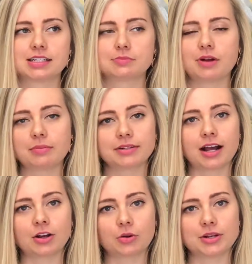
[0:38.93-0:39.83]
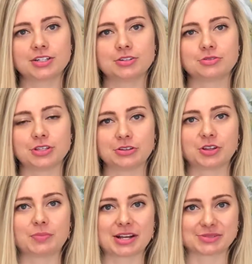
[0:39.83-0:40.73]
It's probably not going to
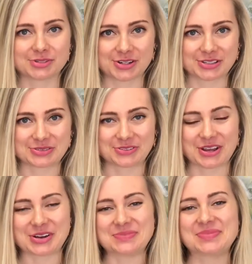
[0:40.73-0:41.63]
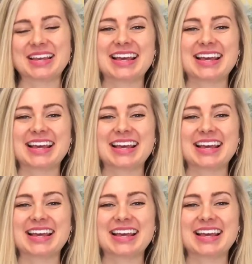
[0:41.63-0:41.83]
yield the best results for you.